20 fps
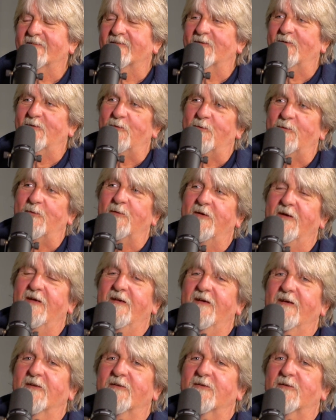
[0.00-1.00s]

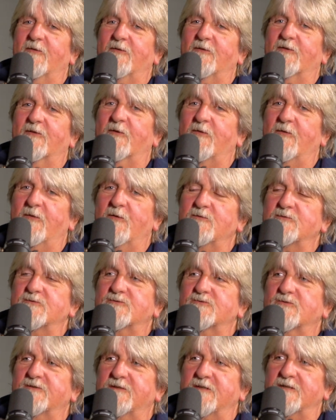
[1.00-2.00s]
So those
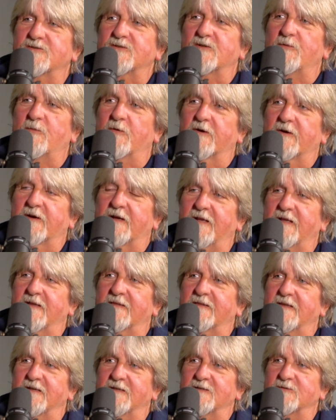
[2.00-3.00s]
traditional marketing
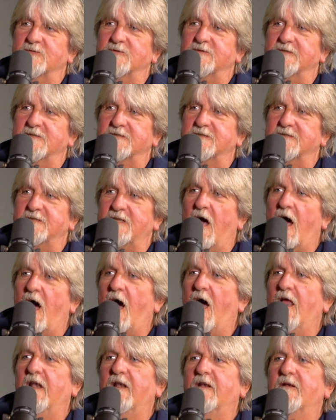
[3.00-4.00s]
things were just
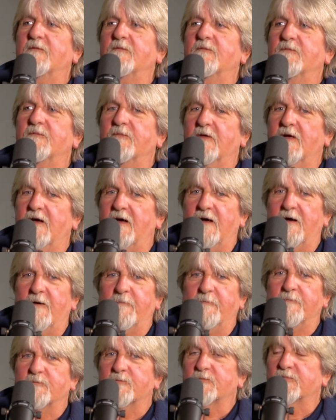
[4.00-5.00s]
not
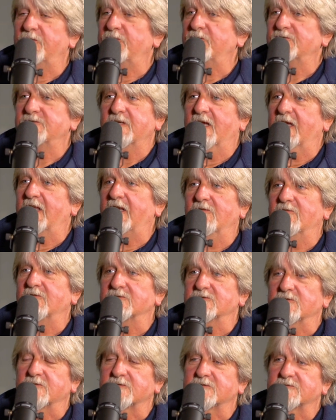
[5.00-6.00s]
producing any
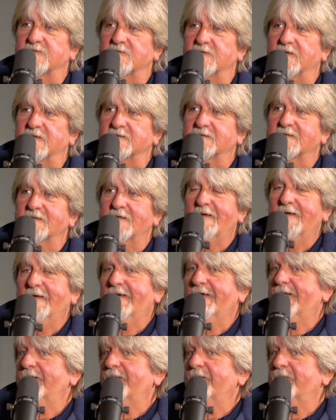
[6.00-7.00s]
results for us.
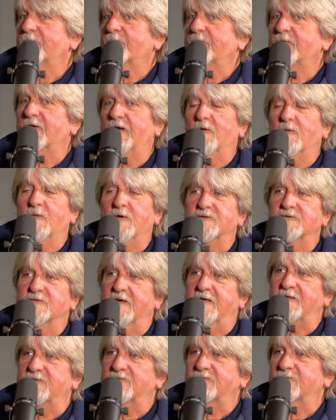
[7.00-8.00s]
We
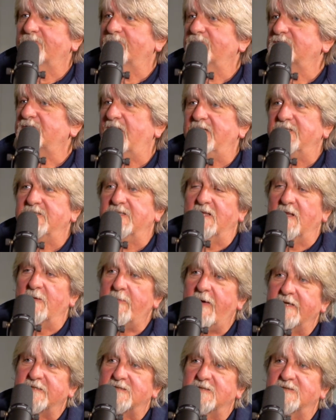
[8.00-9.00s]
tried changing the
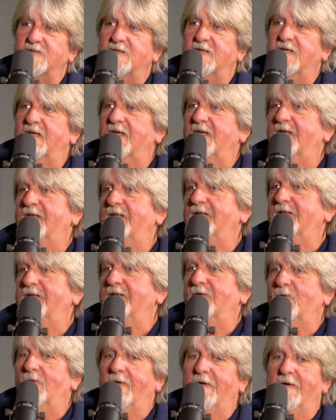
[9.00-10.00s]
messaging and
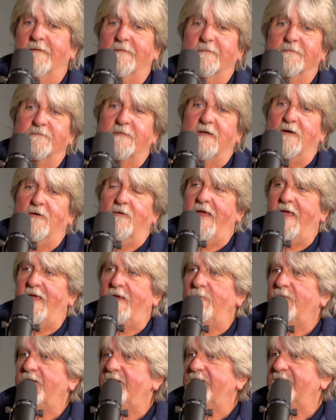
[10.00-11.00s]
doing,
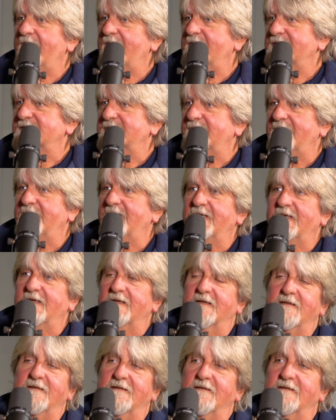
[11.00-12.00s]
A/B testing
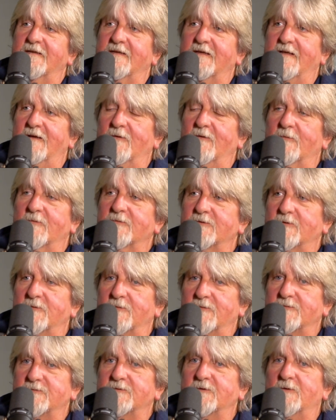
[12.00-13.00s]
and,
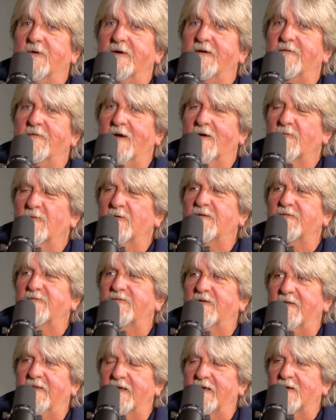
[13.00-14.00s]
so I really
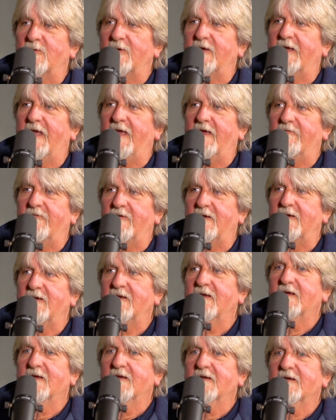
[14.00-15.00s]
feel like we gave it,
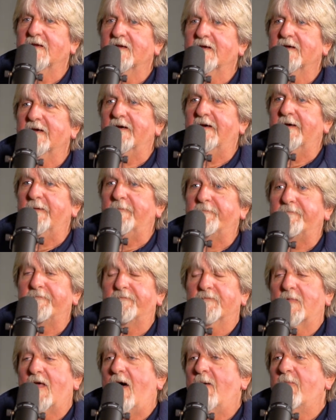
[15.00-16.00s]

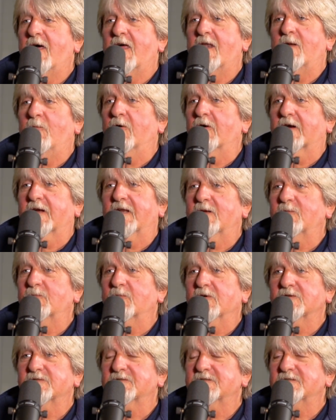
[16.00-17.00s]
I'm not a marketing
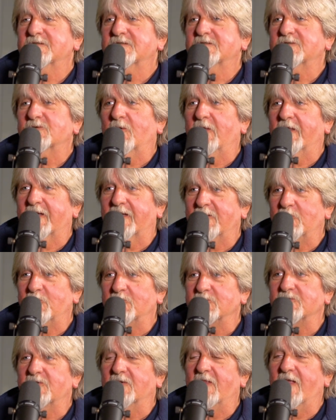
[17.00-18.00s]
person, so all I could do
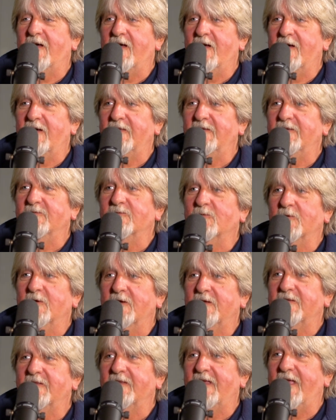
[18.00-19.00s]
was rely on
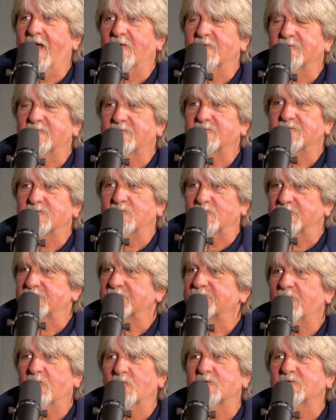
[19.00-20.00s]
what the
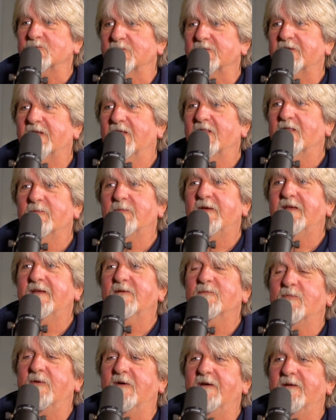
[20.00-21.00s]
outsourced folks were telling me.
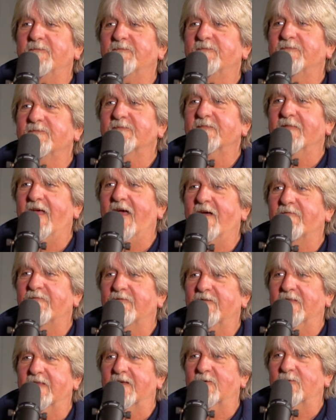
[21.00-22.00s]
Yeah. But yeah, I
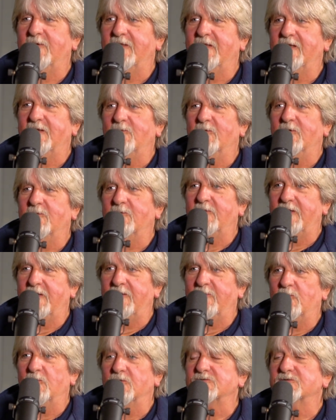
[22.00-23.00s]
feel like we did what
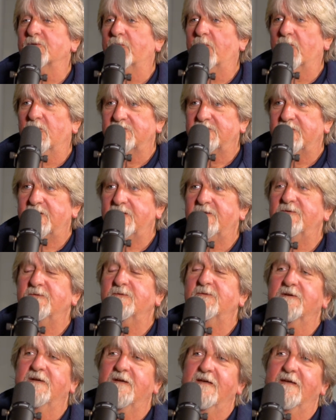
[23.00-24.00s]
we were supposed to
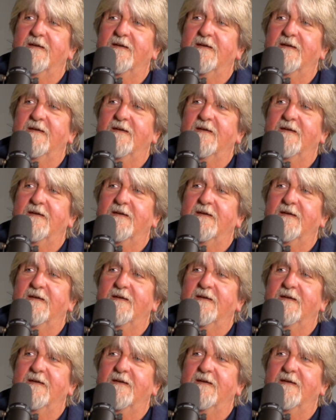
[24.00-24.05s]
do.